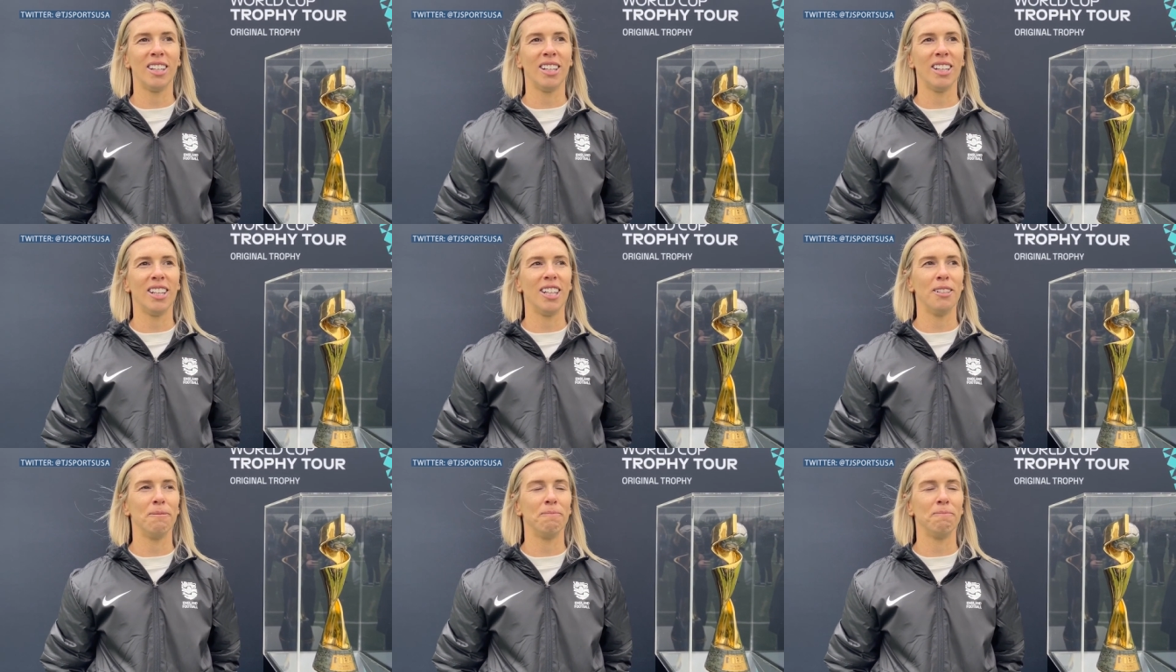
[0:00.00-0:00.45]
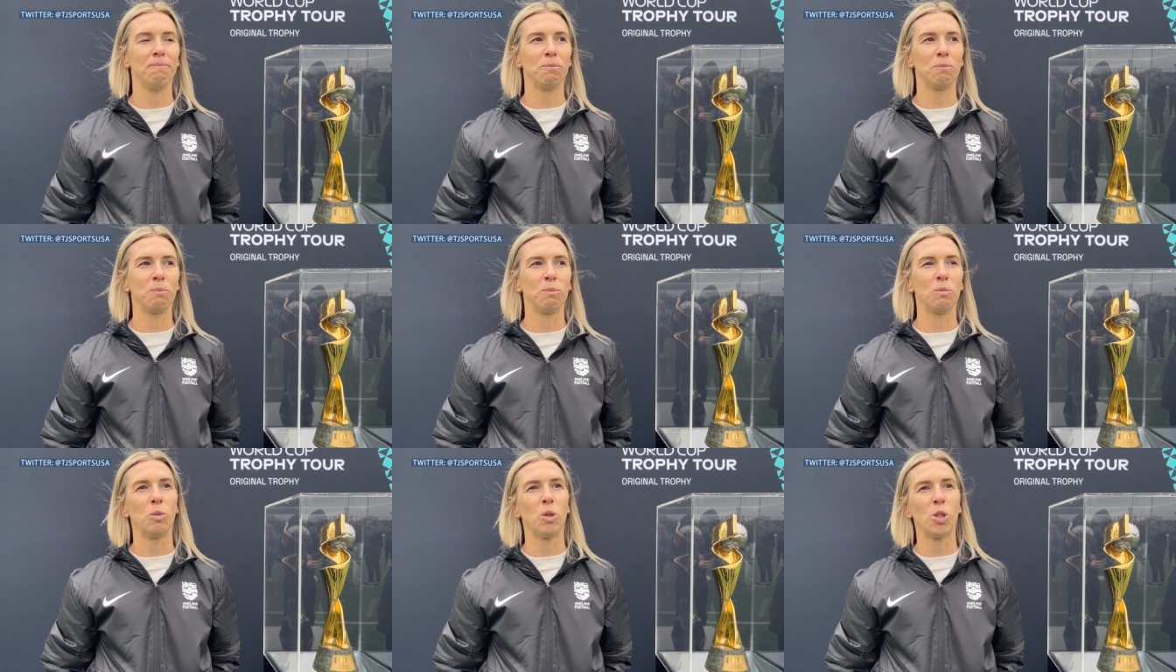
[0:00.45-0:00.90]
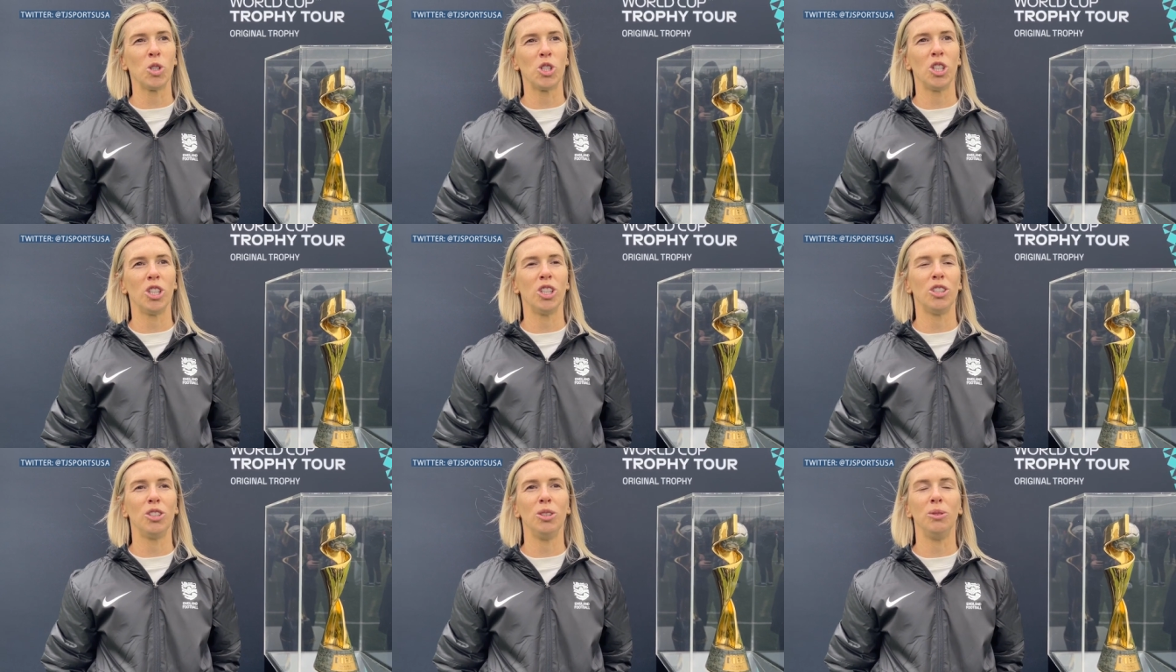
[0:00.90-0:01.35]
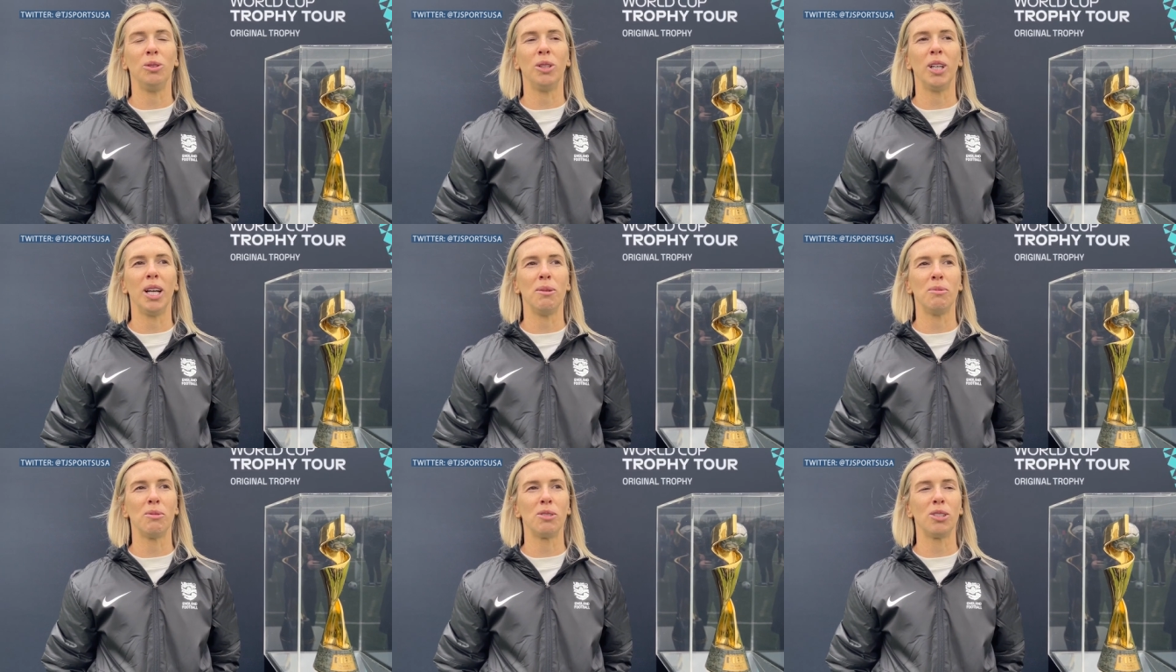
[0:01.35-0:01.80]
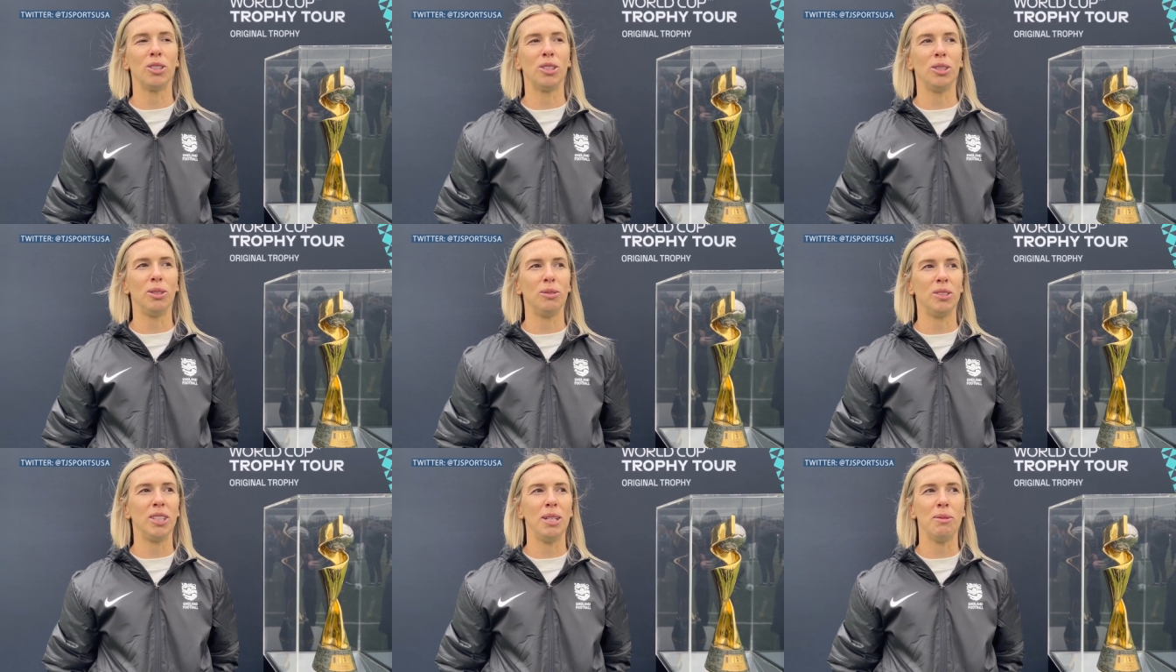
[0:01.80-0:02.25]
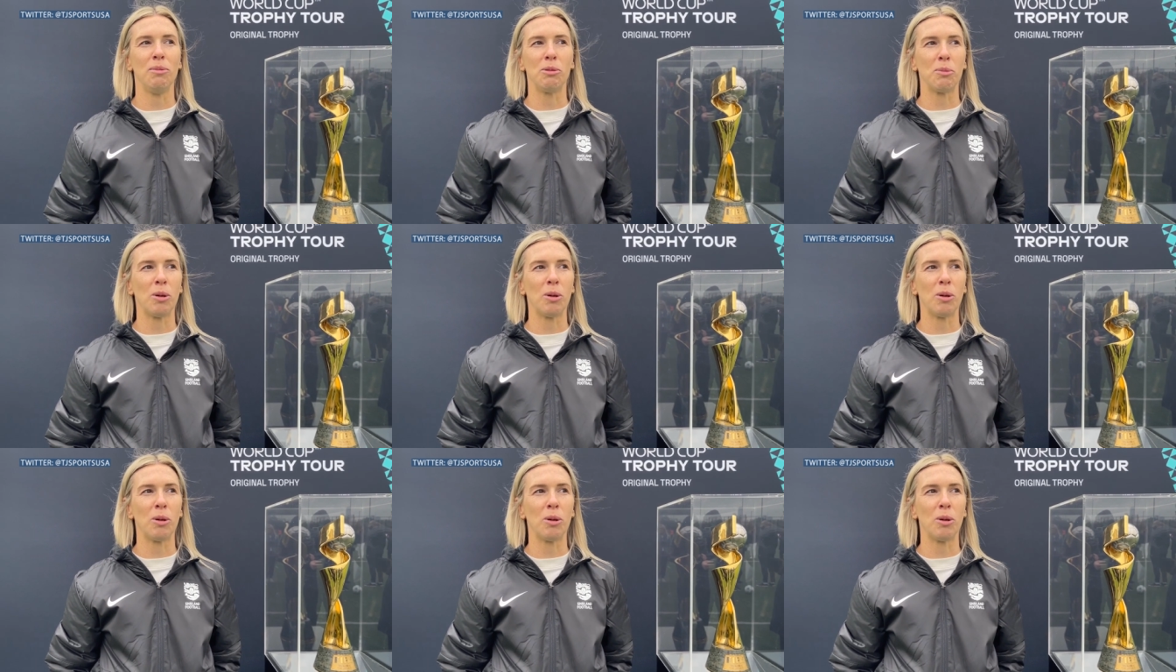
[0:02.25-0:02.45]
Um, watching the two games and the two teams,